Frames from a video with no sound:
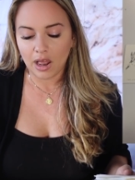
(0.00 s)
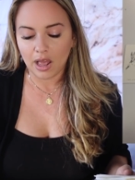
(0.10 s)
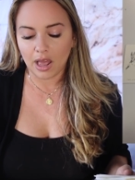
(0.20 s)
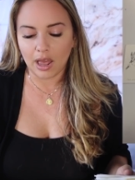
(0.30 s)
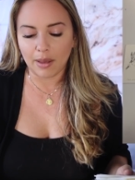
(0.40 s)

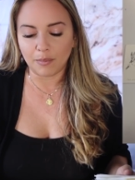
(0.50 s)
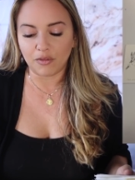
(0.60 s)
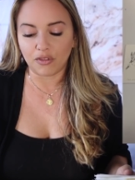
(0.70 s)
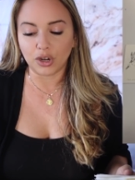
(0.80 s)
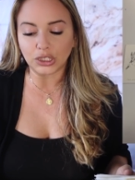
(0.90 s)
um,
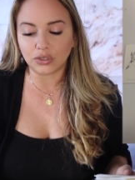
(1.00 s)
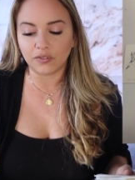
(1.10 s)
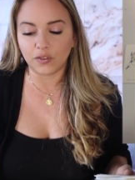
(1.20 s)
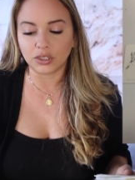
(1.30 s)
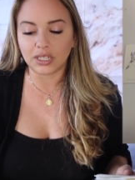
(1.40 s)
versus,
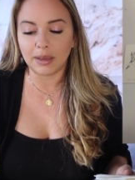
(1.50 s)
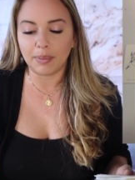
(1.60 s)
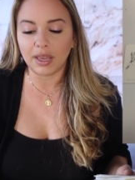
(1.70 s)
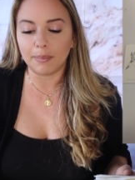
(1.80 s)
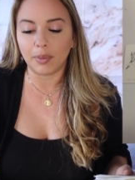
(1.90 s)
versus
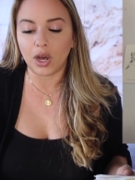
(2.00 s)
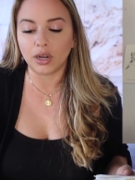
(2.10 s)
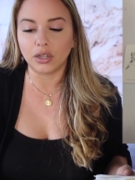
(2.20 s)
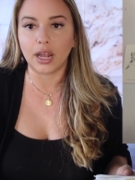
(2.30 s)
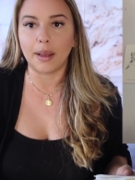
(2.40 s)
keeping it
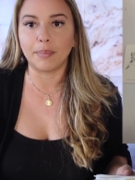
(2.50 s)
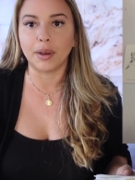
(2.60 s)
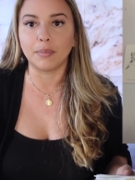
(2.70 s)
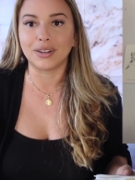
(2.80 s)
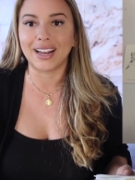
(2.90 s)
bottled up
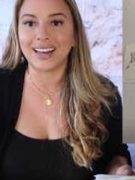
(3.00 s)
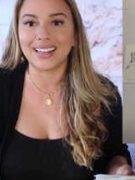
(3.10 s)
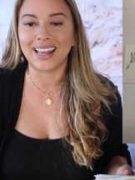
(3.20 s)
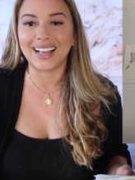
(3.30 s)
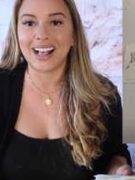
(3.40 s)
and
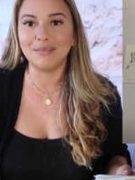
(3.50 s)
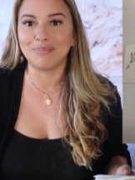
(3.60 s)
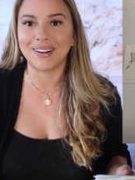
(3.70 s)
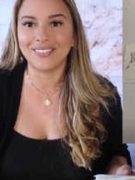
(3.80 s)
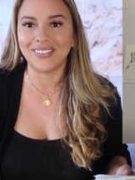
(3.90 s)
pretending like I'm
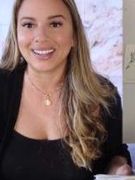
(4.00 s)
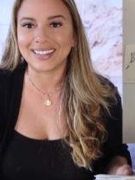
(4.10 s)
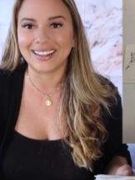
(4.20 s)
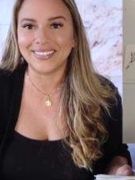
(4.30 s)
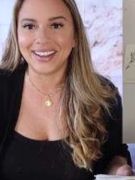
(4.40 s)
perfect,
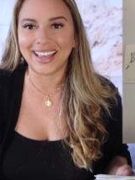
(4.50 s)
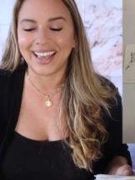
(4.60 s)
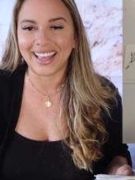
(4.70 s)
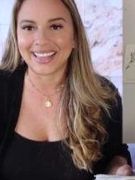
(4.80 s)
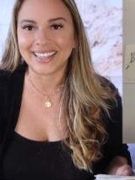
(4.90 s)
I'm
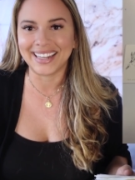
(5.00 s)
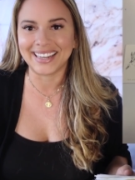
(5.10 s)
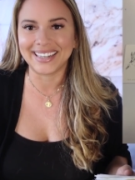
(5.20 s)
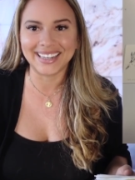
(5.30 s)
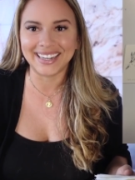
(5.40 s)
okay.
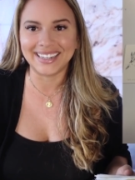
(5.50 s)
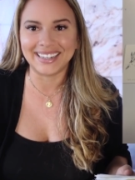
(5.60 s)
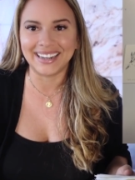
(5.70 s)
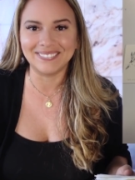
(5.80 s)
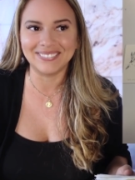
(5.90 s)
Like, no,
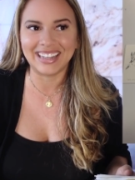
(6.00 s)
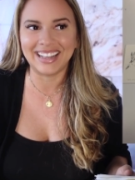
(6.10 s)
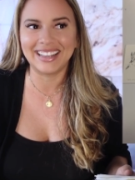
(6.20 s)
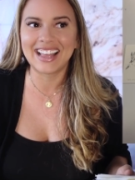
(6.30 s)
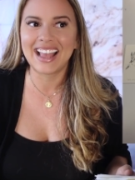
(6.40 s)
I'm,
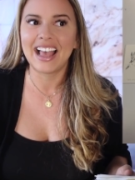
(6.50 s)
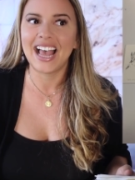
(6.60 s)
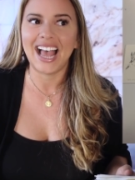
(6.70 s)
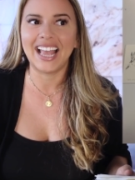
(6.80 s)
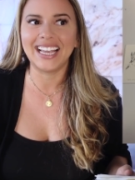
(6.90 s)
I,
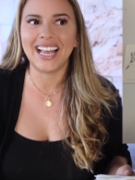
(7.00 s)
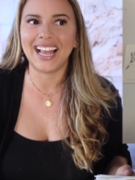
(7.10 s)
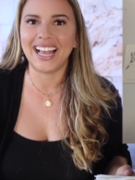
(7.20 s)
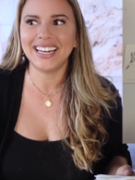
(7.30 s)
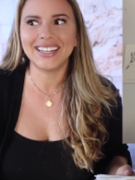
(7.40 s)
I,
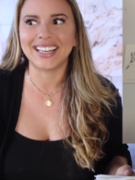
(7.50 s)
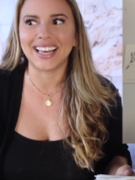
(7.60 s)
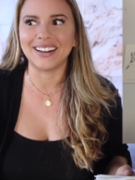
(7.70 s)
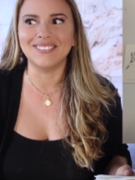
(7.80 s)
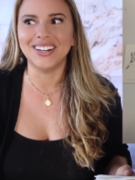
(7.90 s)
I don't
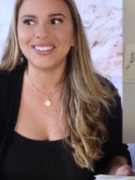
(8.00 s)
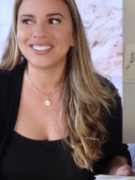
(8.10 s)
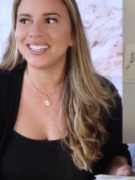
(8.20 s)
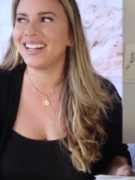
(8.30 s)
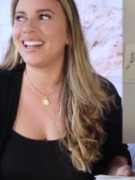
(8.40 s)
get
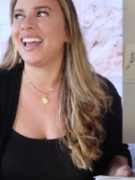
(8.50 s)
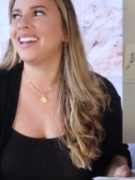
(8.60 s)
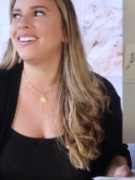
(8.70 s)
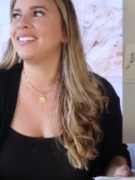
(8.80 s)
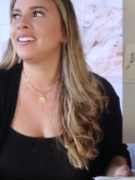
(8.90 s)
emotional. I
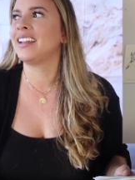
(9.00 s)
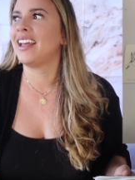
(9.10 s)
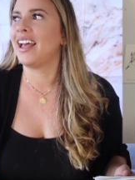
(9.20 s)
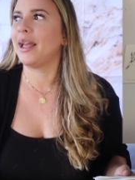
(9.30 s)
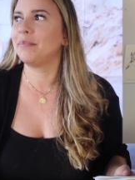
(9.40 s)
don't,
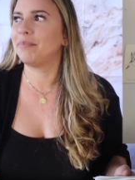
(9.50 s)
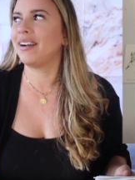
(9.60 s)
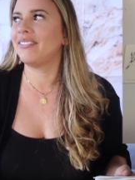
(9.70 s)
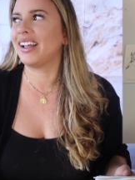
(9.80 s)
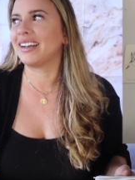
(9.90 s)
I'm
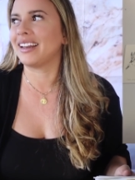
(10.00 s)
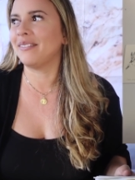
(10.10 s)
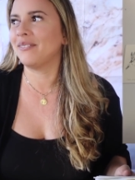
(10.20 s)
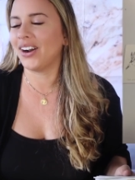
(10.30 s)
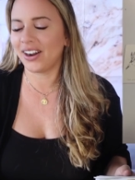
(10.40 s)
perfect.
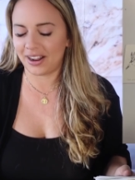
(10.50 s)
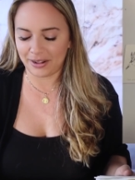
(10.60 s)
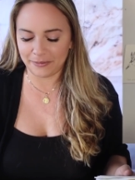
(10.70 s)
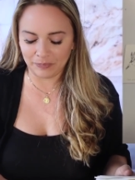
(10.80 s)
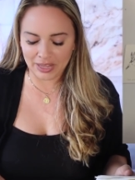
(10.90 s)
I'm
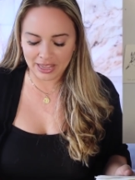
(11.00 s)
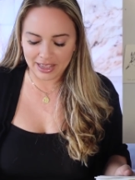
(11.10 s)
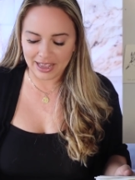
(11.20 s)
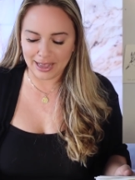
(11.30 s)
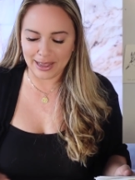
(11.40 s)
Virgo.
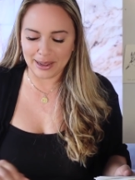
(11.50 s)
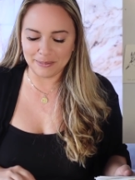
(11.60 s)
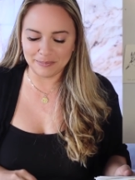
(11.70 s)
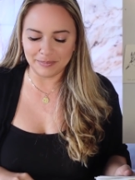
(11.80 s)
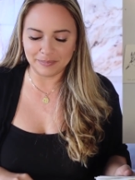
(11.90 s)

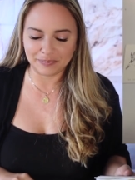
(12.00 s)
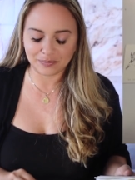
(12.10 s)
Um,